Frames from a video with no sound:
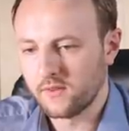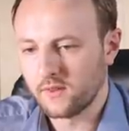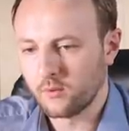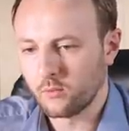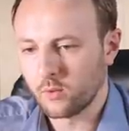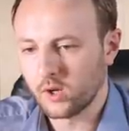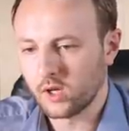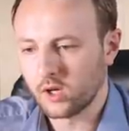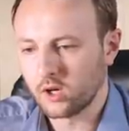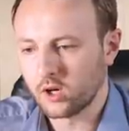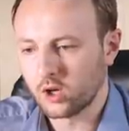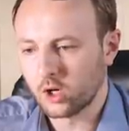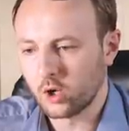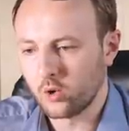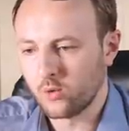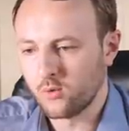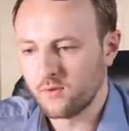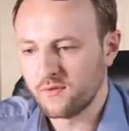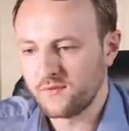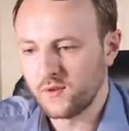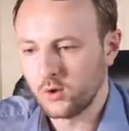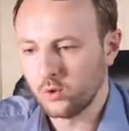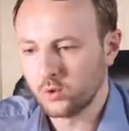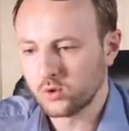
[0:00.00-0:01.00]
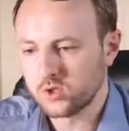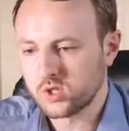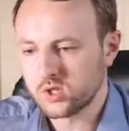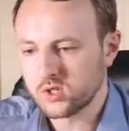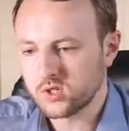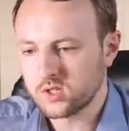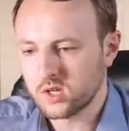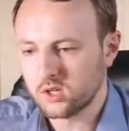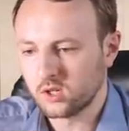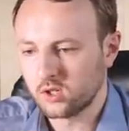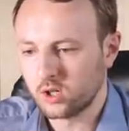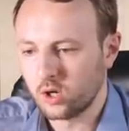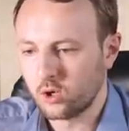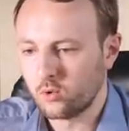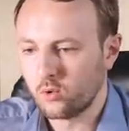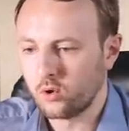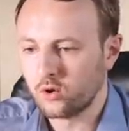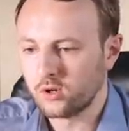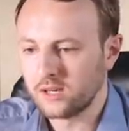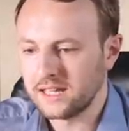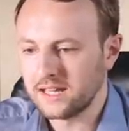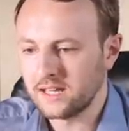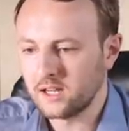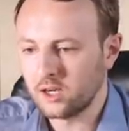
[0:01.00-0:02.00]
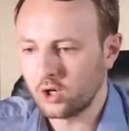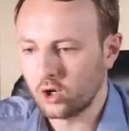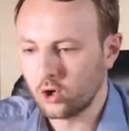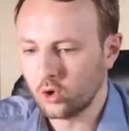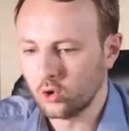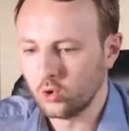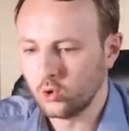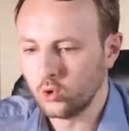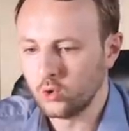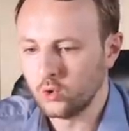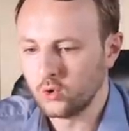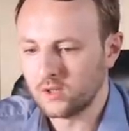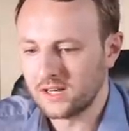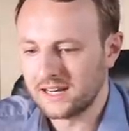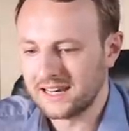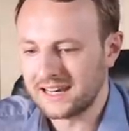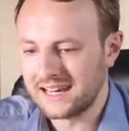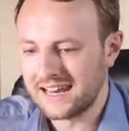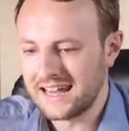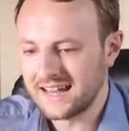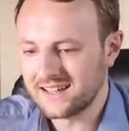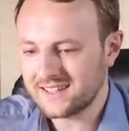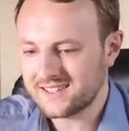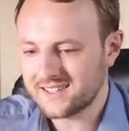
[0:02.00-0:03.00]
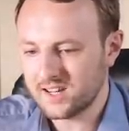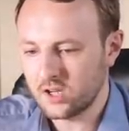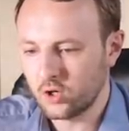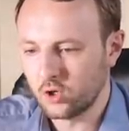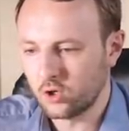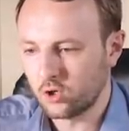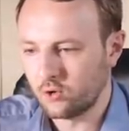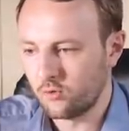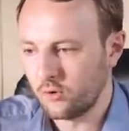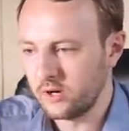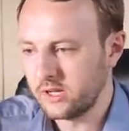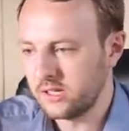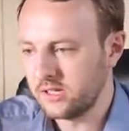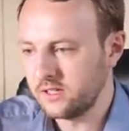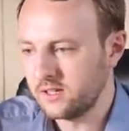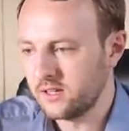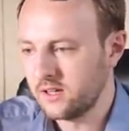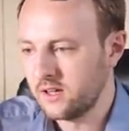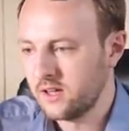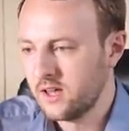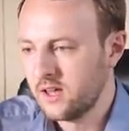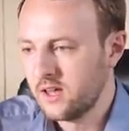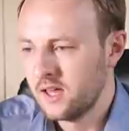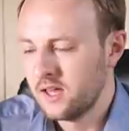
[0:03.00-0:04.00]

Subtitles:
and then we're gonna go on filters and go on include let agreed.